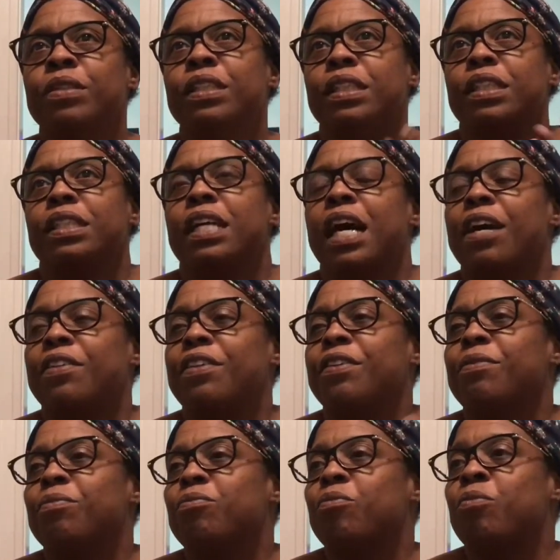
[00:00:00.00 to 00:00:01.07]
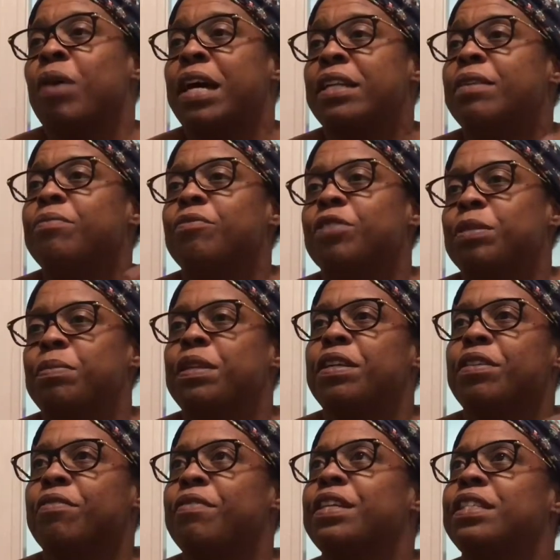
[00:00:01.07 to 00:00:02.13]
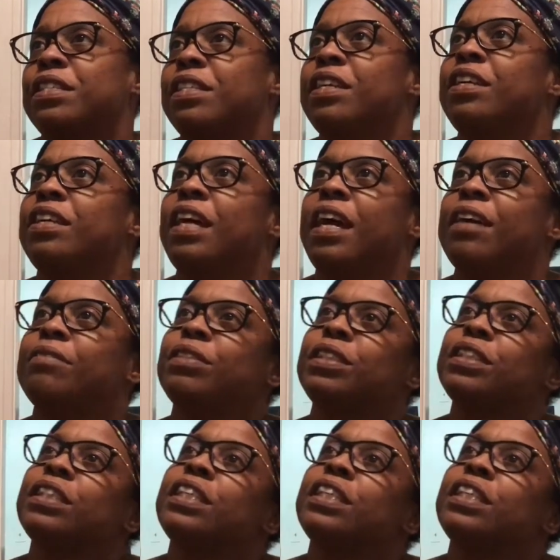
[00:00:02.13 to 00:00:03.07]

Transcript: This is how they wind up spending the rest of their lives.